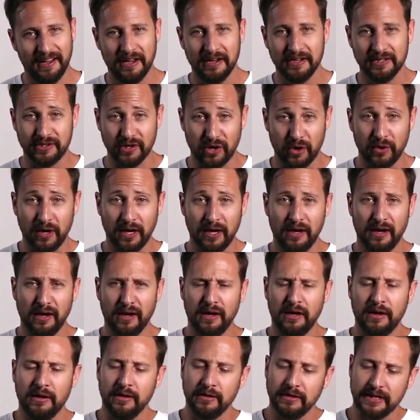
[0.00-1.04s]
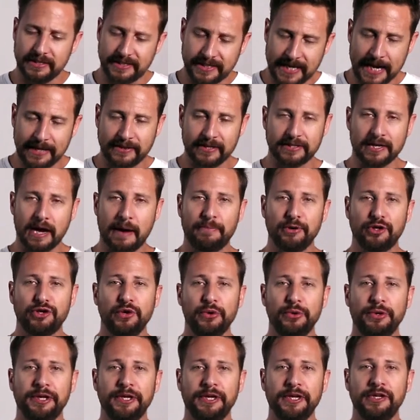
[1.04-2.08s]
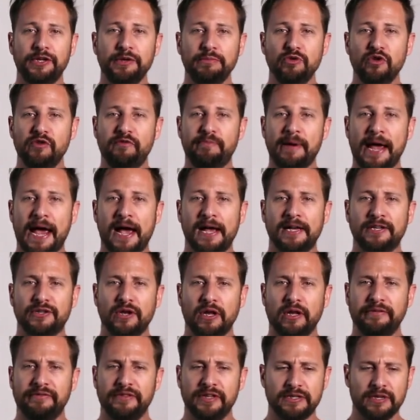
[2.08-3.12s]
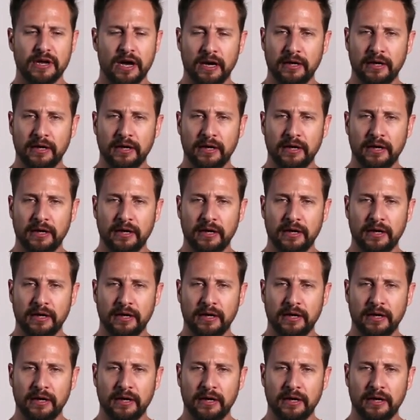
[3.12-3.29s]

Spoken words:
So let's take this opportunity to move past all of this